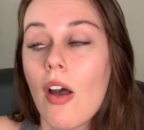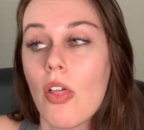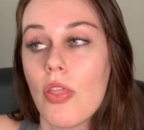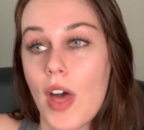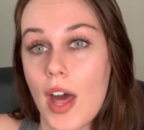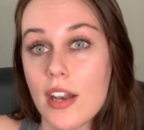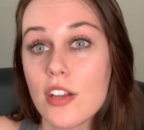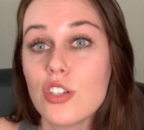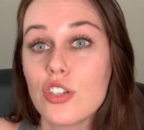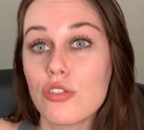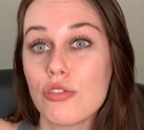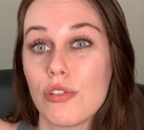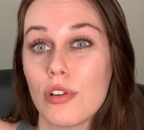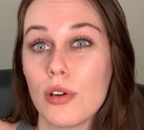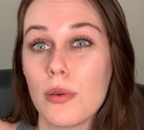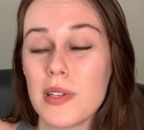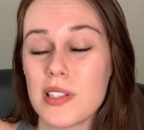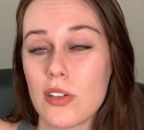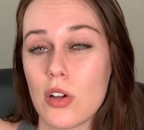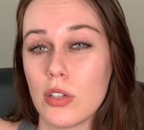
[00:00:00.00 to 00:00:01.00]
That is
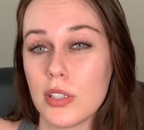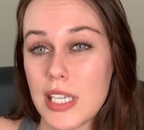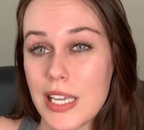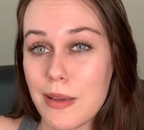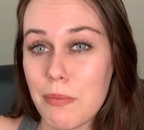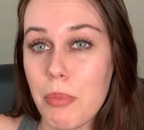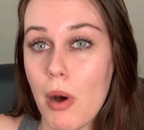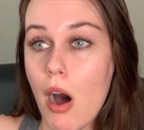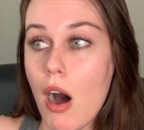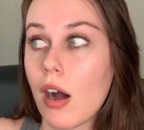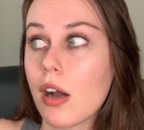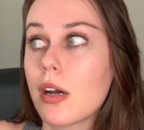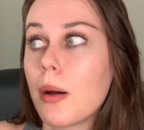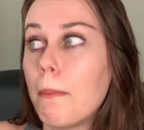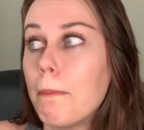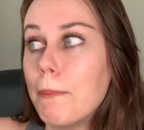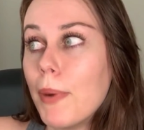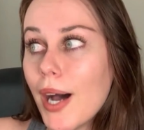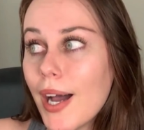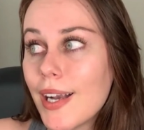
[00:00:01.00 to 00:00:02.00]
true. It's called
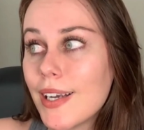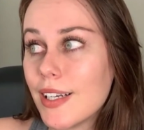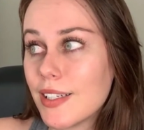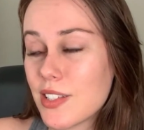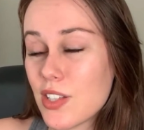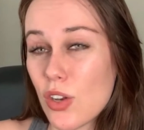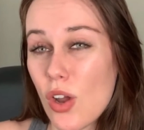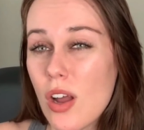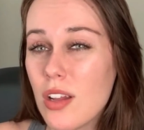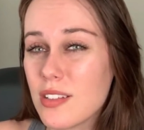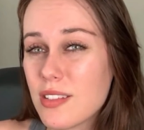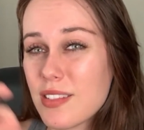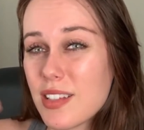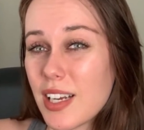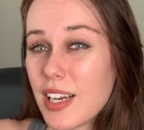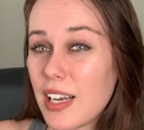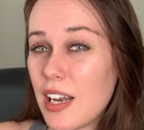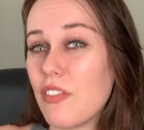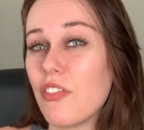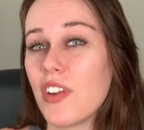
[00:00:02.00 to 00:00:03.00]
EPOC, but it's not
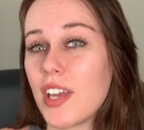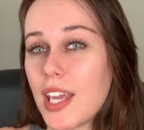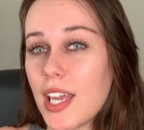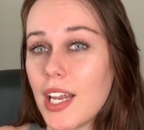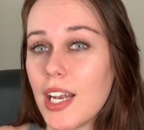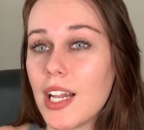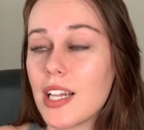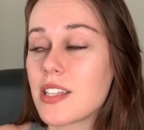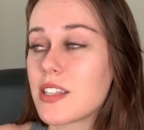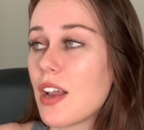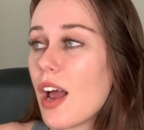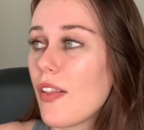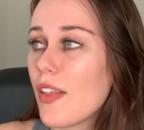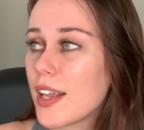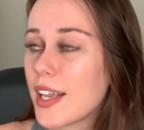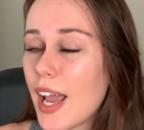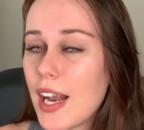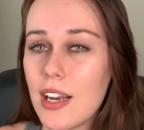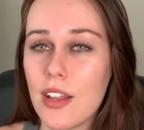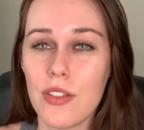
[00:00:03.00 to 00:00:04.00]
significant. It's not
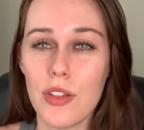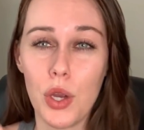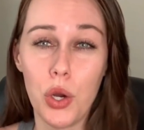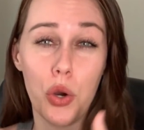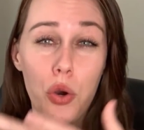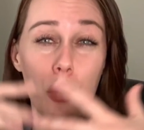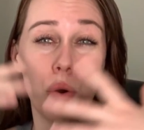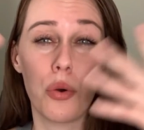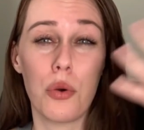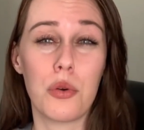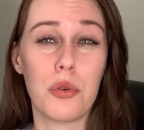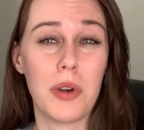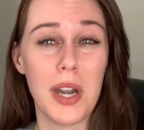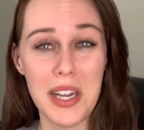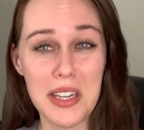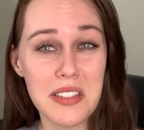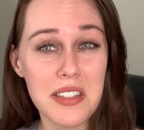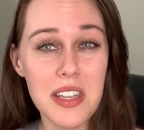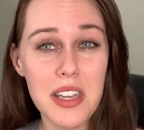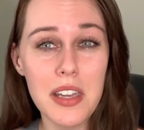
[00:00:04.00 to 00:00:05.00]
like anything
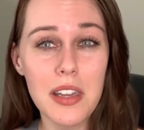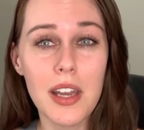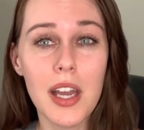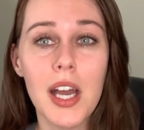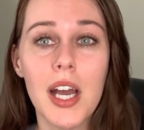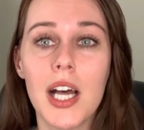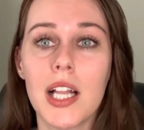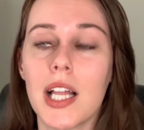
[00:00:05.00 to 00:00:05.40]
crazy.